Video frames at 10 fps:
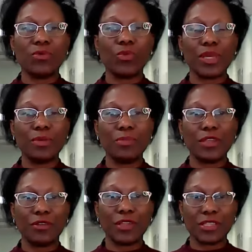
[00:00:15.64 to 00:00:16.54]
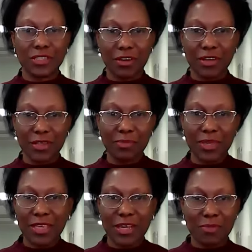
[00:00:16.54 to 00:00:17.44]
We may not necessarily
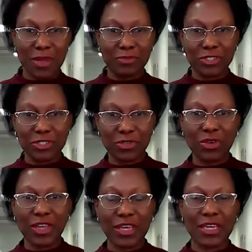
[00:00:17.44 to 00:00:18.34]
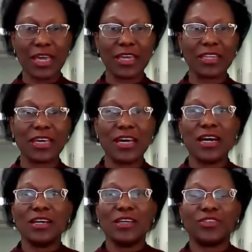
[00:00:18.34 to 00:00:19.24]
be there, but I'm just going ahead.
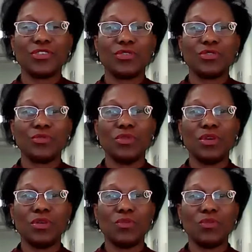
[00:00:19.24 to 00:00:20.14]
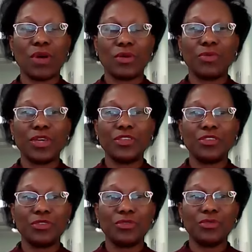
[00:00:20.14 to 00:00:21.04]
So, what we
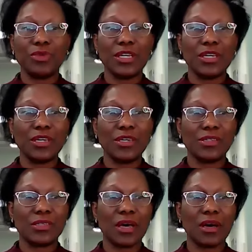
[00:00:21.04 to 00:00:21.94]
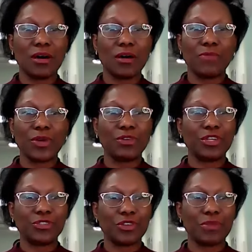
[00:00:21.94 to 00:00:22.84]
do is we're going
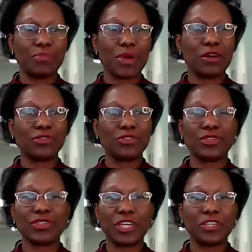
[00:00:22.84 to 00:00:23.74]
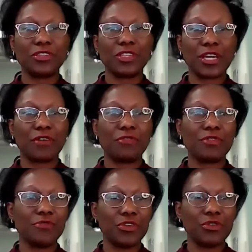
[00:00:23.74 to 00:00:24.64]
to talk about scheduling a
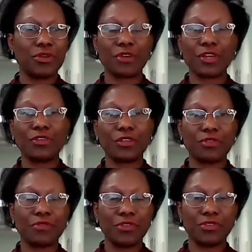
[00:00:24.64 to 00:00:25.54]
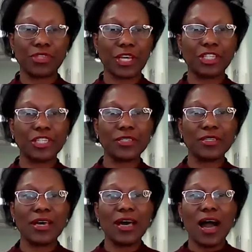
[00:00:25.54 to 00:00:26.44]
review, a regular review
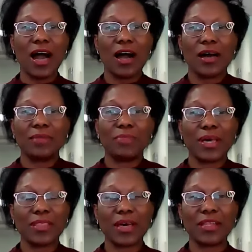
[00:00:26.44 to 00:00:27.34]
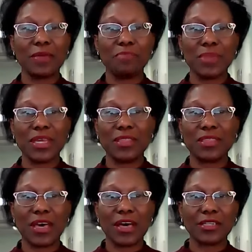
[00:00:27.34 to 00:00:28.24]
session, and by that I mean
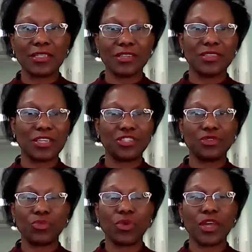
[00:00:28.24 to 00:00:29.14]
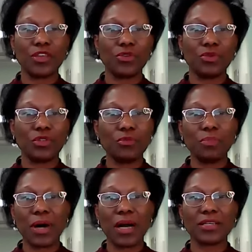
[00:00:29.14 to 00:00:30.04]
that a session where you look
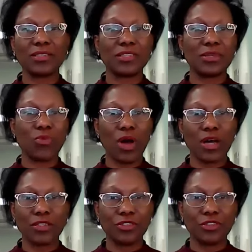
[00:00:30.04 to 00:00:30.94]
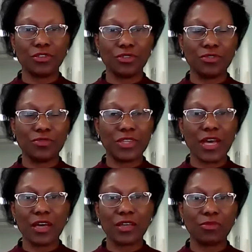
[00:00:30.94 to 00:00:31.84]
back, see what you've
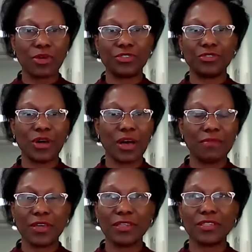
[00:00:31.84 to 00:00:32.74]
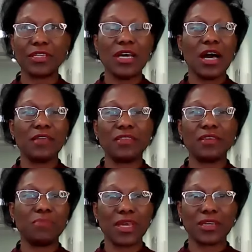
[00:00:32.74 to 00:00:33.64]
done, what you haven't, and
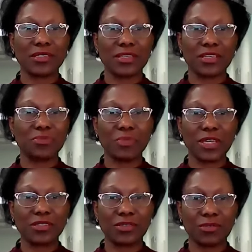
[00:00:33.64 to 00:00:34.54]
then make assessments.